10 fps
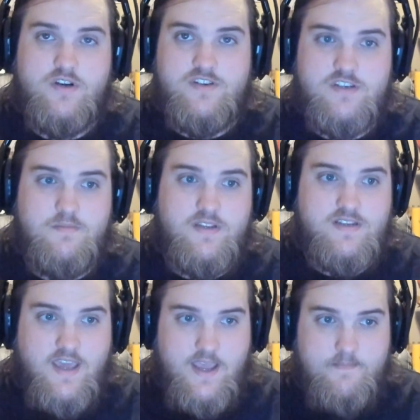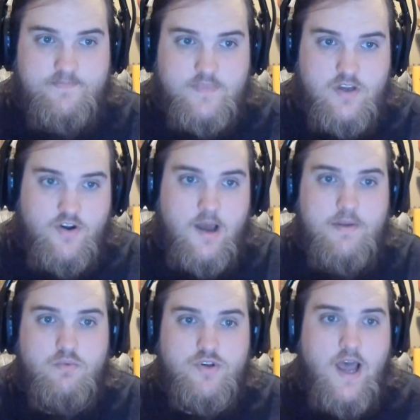criticism of this game,
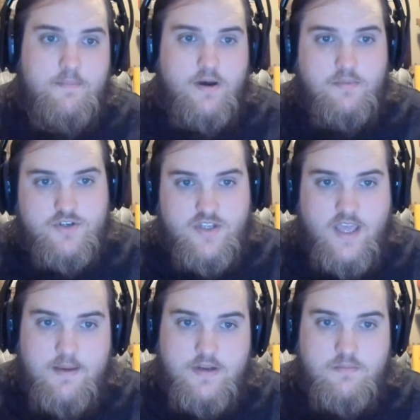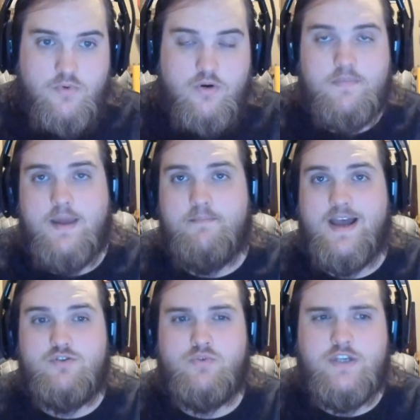Konami would not publish the game anymore, and by
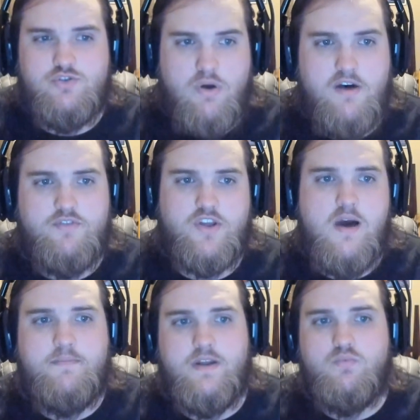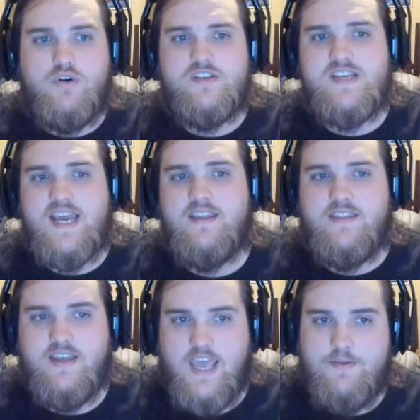2012 the company would say that
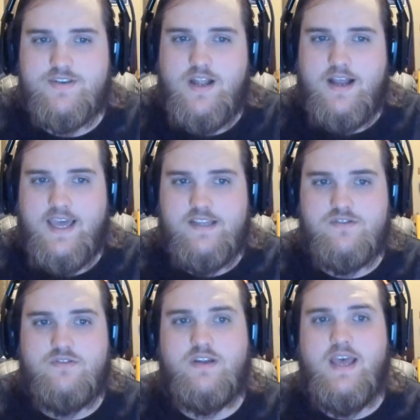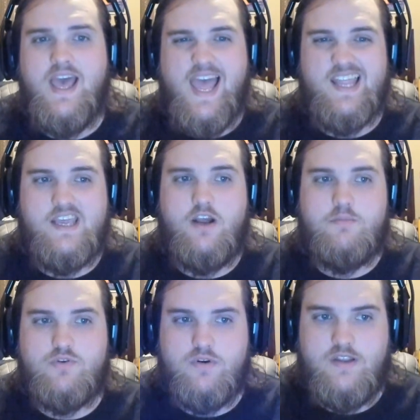the game is not canceled and they had
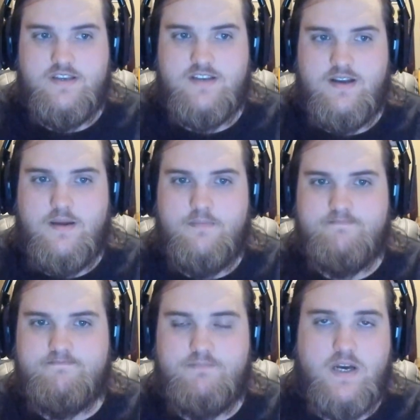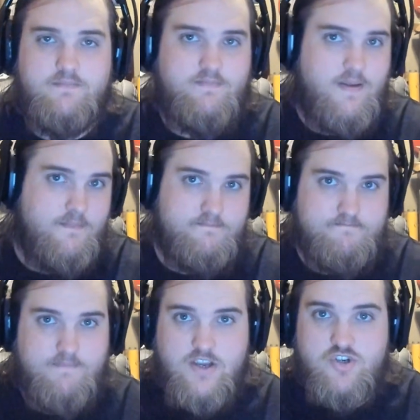hoped to release it, but
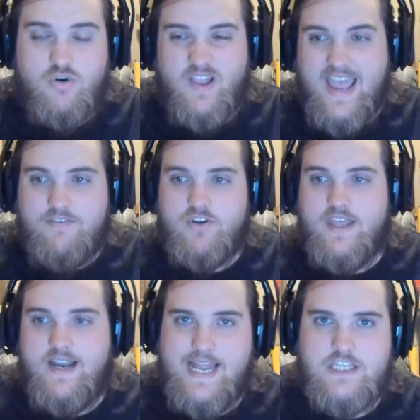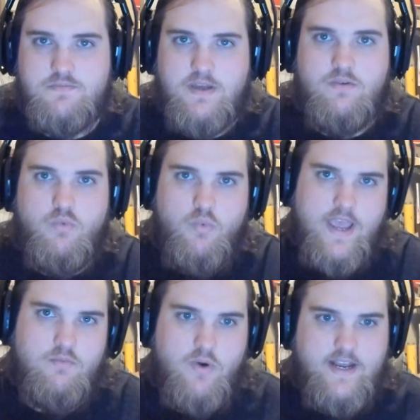shortly after that announcement we
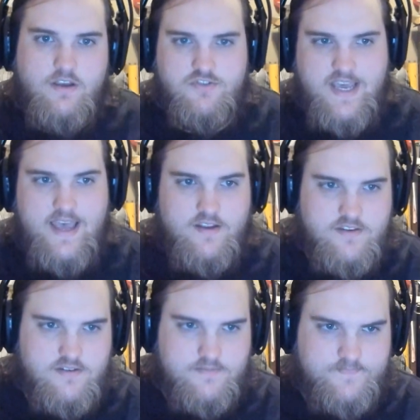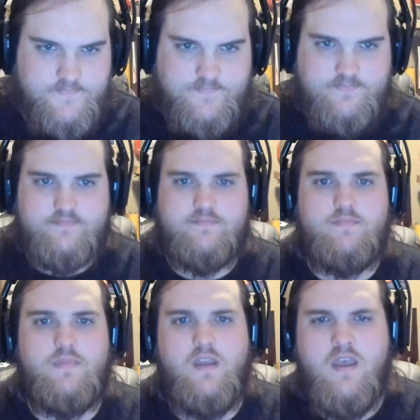had radio silence.
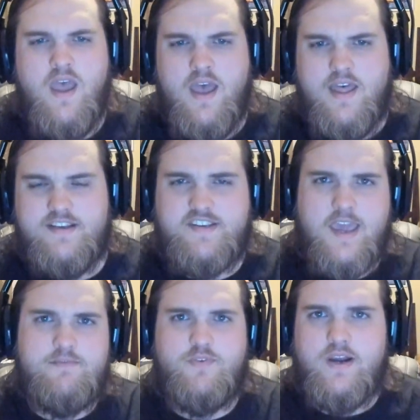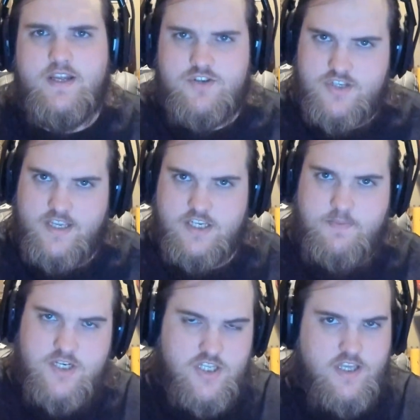This game is very interesting,
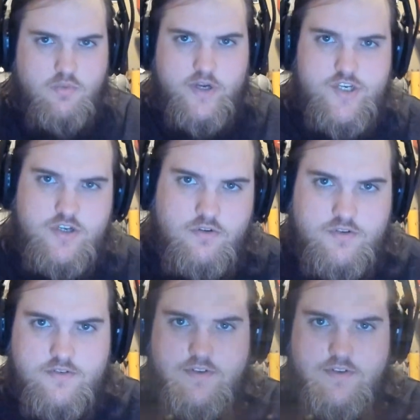especially the original